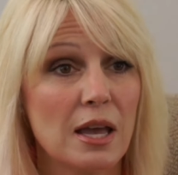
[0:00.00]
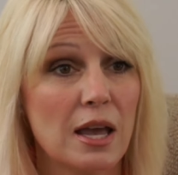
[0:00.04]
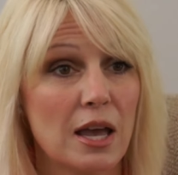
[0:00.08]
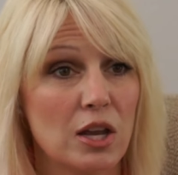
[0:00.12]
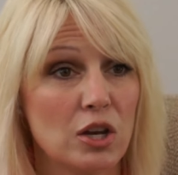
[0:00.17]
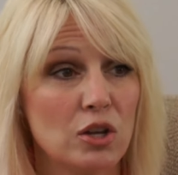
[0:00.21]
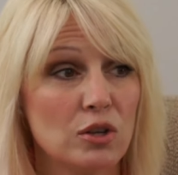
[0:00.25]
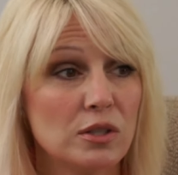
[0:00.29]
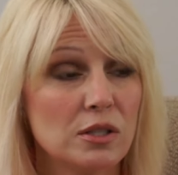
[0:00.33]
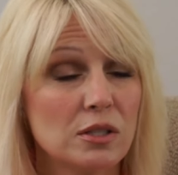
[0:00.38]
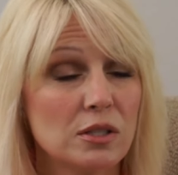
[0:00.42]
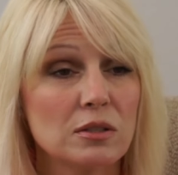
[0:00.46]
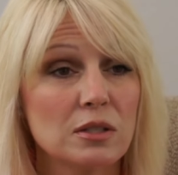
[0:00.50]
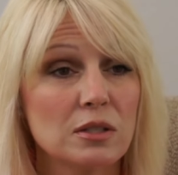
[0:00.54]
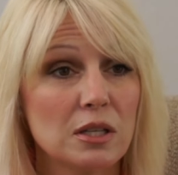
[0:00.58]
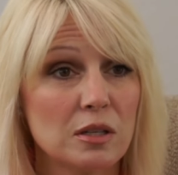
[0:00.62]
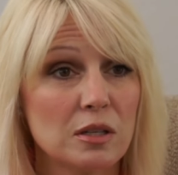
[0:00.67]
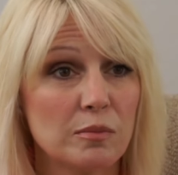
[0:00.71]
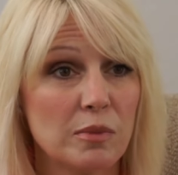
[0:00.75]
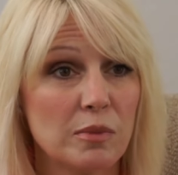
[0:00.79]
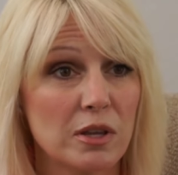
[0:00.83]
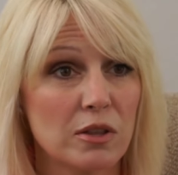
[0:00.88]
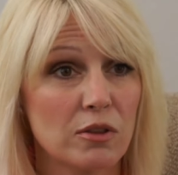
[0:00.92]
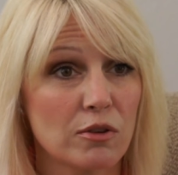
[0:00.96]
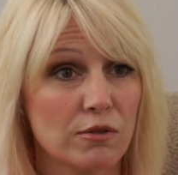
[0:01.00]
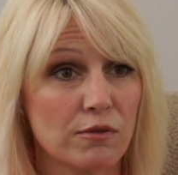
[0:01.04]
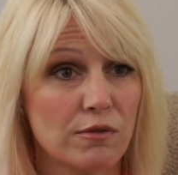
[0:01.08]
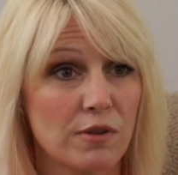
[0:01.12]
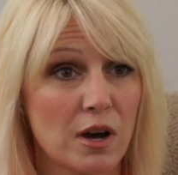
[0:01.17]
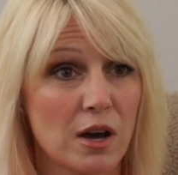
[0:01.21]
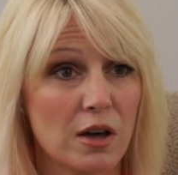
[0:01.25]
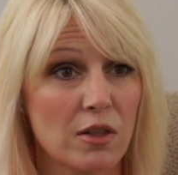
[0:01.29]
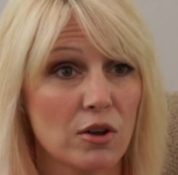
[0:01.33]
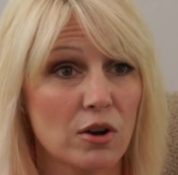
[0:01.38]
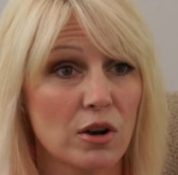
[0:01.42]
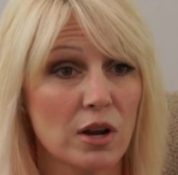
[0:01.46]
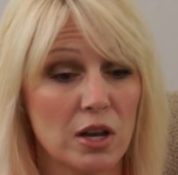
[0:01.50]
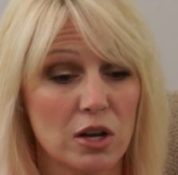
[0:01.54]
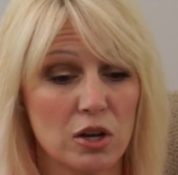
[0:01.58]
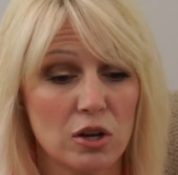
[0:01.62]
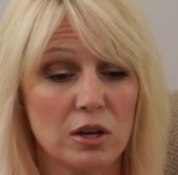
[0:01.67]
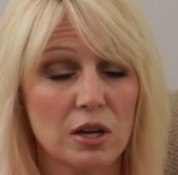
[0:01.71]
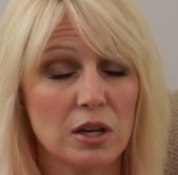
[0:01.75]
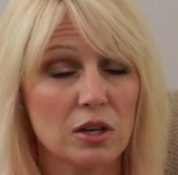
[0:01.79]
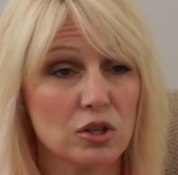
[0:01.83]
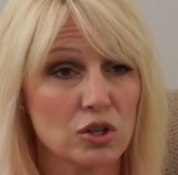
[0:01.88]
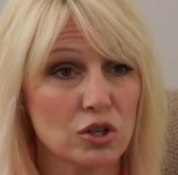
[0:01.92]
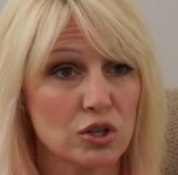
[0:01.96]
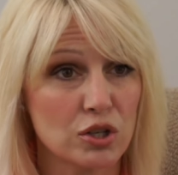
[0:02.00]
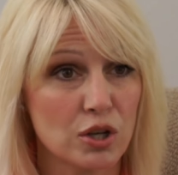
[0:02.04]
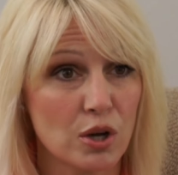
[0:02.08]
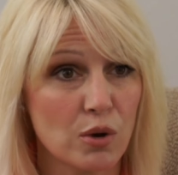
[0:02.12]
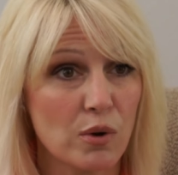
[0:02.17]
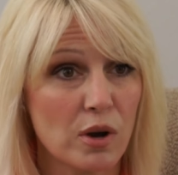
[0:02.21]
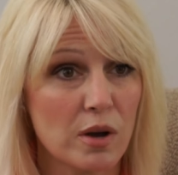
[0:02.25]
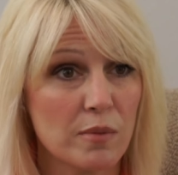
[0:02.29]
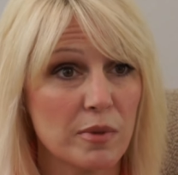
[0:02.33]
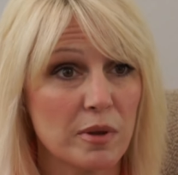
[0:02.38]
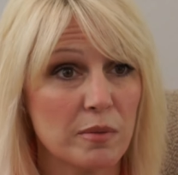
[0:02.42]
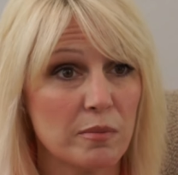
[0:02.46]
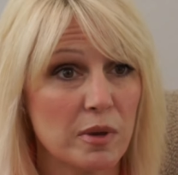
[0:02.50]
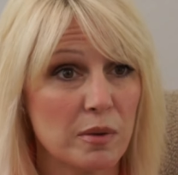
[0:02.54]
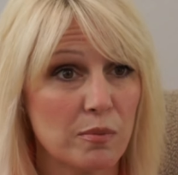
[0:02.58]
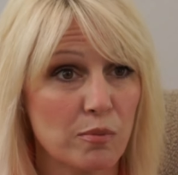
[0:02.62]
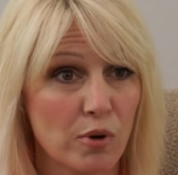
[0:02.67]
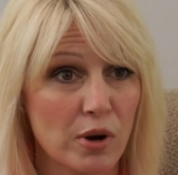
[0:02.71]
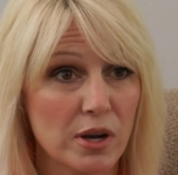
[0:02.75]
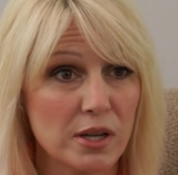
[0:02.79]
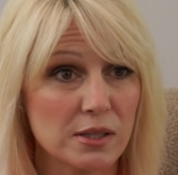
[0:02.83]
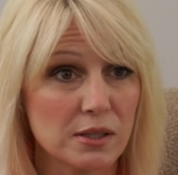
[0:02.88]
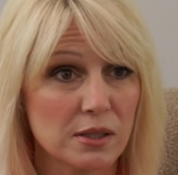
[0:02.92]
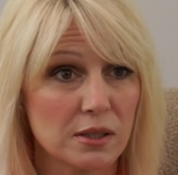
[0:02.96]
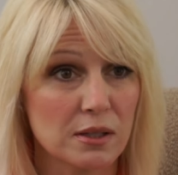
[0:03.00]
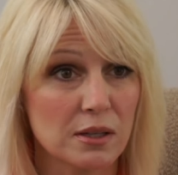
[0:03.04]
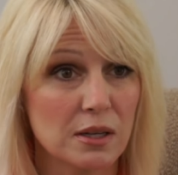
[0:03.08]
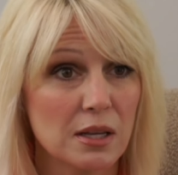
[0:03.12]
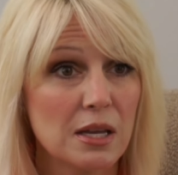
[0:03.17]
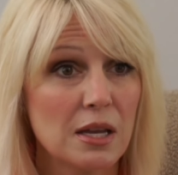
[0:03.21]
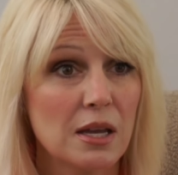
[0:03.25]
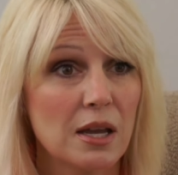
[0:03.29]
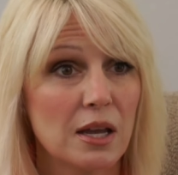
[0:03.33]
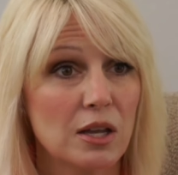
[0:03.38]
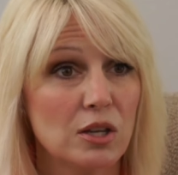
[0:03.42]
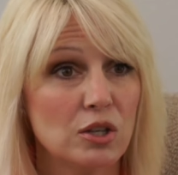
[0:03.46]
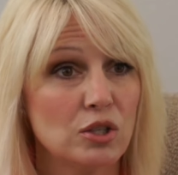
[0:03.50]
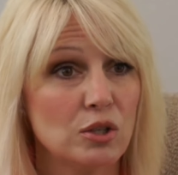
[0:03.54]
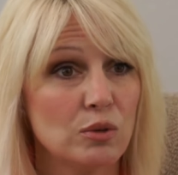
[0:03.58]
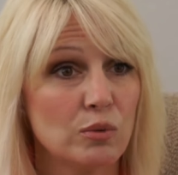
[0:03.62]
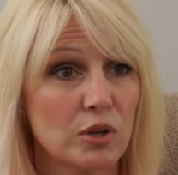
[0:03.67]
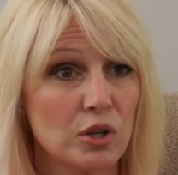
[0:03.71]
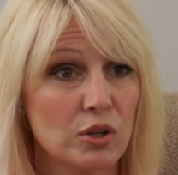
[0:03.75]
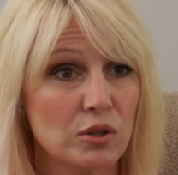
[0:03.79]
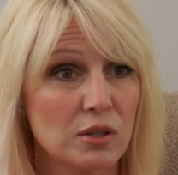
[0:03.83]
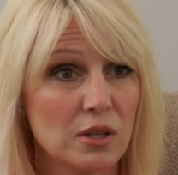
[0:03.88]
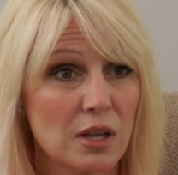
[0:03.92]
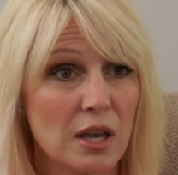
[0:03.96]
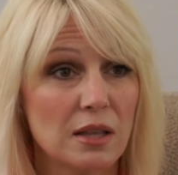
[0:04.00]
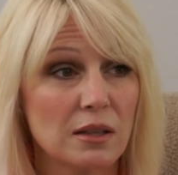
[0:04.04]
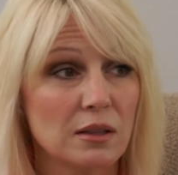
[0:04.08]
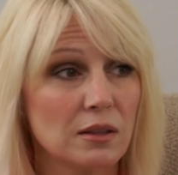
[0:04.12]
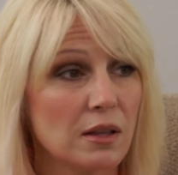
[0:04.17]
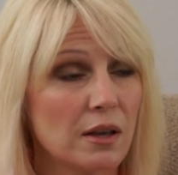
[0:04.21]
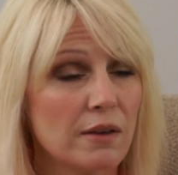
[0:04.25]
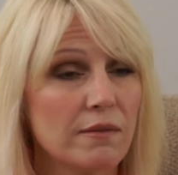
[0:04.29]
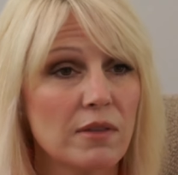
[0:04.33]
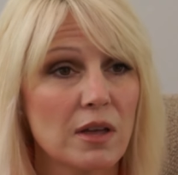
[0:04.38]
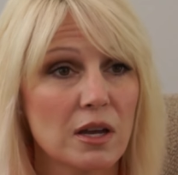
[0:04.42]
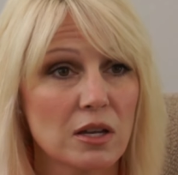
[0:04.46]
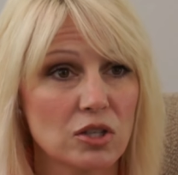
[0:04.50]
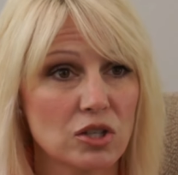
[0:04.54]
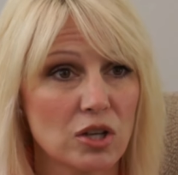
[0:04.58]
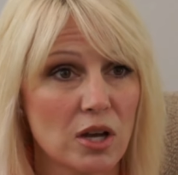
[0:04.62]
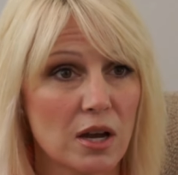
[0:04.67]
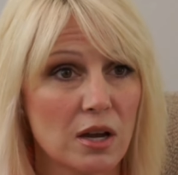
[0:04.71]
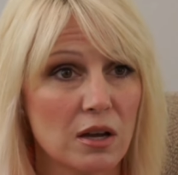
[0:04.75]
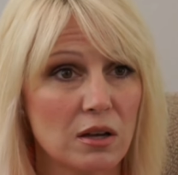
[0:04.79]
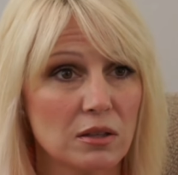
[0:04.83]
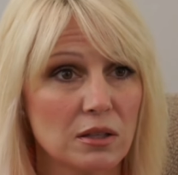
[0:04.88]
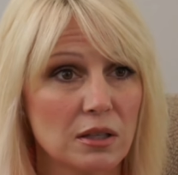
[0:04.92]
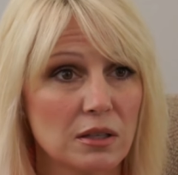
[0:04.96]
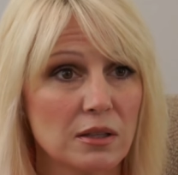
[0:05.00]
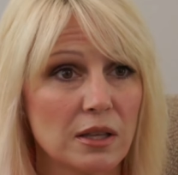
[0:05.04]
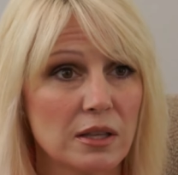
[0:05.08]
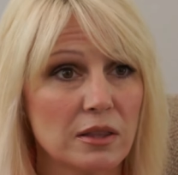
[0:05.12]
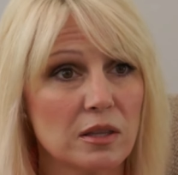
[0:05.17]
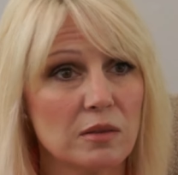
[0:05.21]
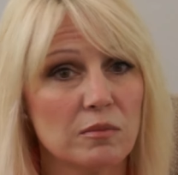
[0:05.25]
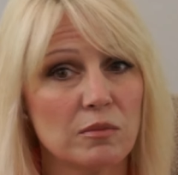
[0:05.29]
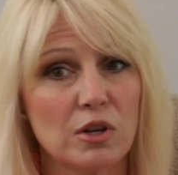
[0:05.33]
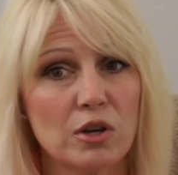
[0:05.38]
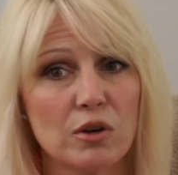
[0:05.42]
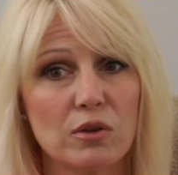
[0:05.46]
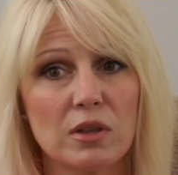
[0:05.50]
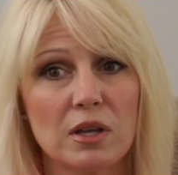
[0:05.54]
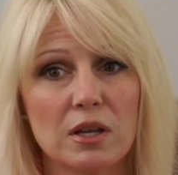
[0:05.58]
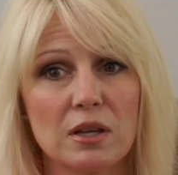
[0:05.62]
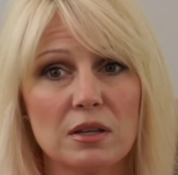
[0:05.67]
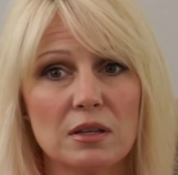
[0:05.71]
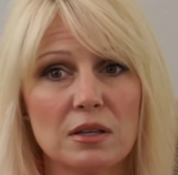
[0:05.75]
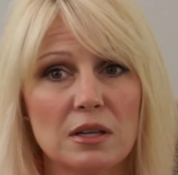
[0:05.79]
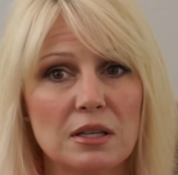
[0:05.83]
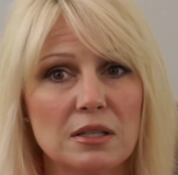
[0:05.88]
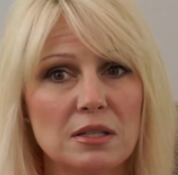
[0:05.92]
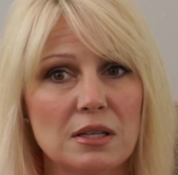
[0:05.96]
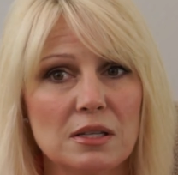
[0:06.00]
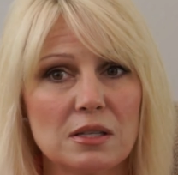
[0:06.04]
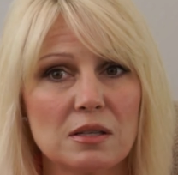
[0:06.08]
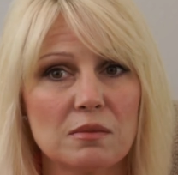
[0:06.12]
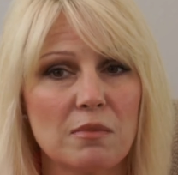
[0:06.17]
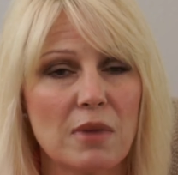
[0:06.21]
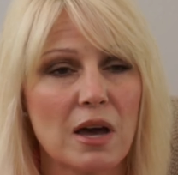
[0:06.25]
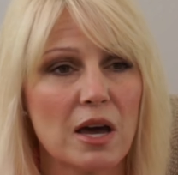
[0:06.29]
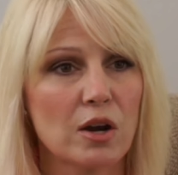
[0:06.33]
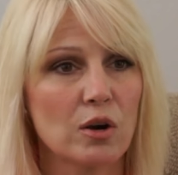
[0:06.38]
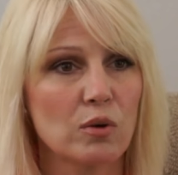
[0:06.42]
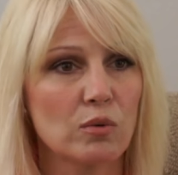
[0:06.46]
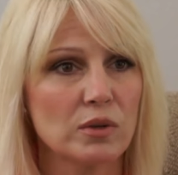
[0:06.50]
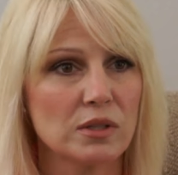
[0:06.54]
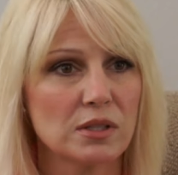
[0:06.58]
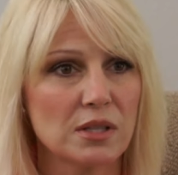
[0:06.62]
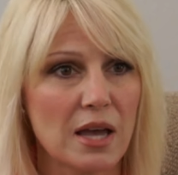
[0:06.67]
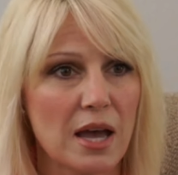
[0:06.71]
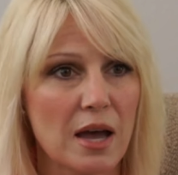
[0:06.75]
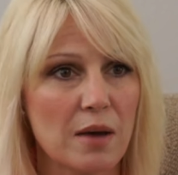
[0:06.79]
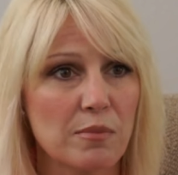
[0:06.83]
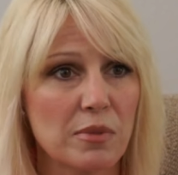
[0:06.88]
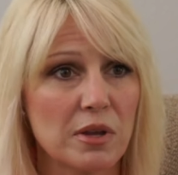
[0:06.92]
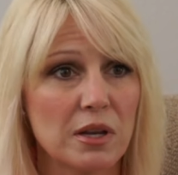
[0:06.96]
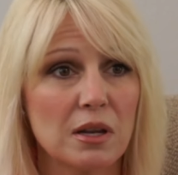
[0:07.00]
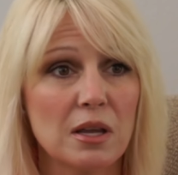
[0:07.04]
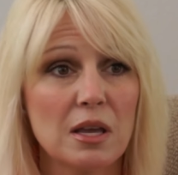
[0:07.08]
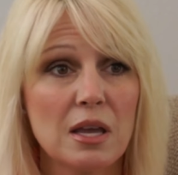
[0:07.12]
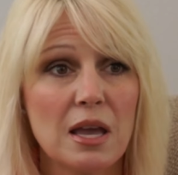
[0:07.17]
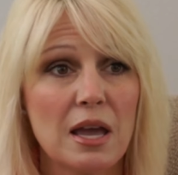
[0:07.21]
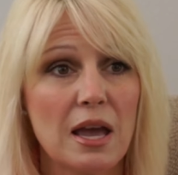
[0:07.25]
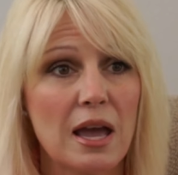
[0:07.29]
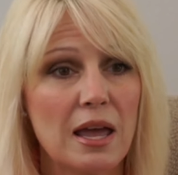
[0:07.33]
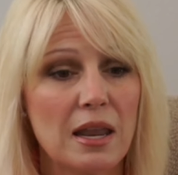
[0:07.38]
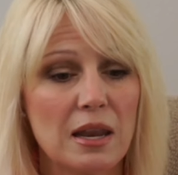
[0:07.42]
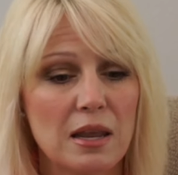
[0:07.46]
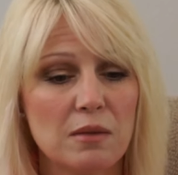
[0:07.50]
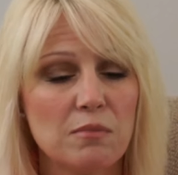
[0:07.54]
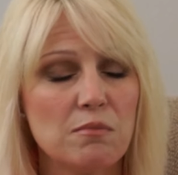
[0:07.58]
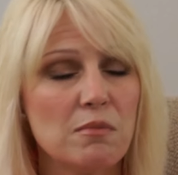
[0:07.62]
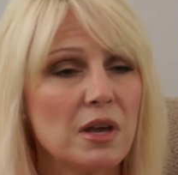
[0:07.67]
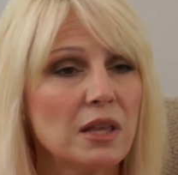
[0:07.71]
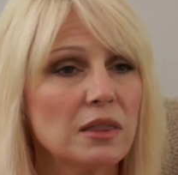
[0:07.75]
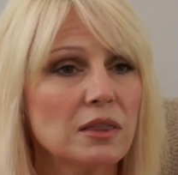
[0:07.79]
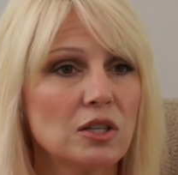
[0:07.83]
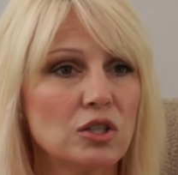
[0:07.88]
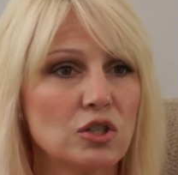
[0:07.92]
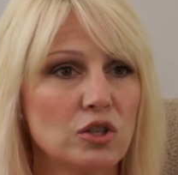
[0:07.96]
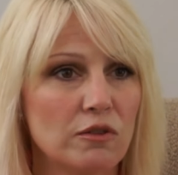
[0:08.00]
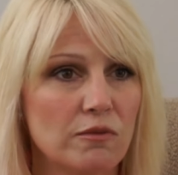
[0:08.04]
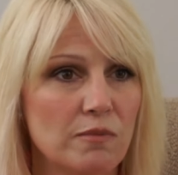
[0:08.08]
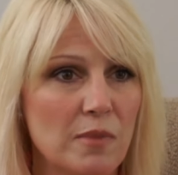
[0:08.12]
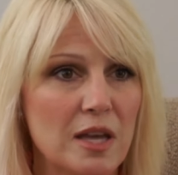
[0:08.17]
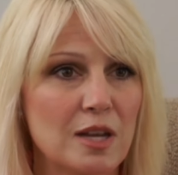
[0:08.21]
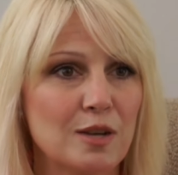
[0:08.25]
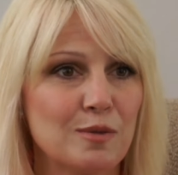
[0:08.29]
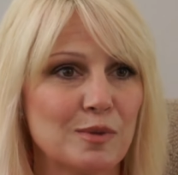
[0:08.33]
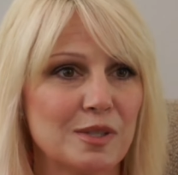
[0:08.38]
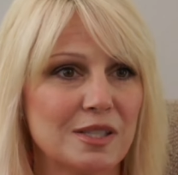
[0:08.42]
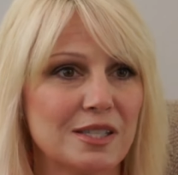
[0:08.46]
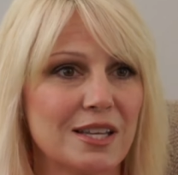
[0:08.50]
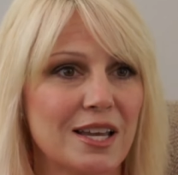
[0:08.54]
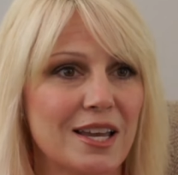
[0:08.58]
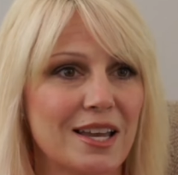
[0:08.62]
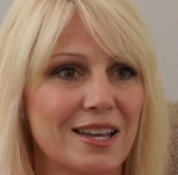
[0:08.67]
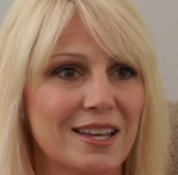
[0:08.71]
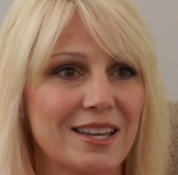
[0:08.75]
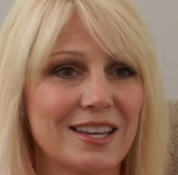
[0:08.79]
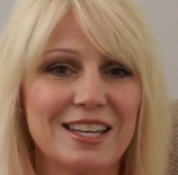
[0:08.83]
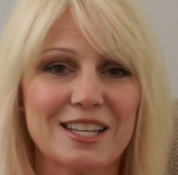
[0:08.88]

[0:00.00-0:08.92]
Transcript: and you still need to be their father, and you need to show up and be present and do what you say and love that child and let them know that it doesn't matter what's happened, and admit that you've made a mistake.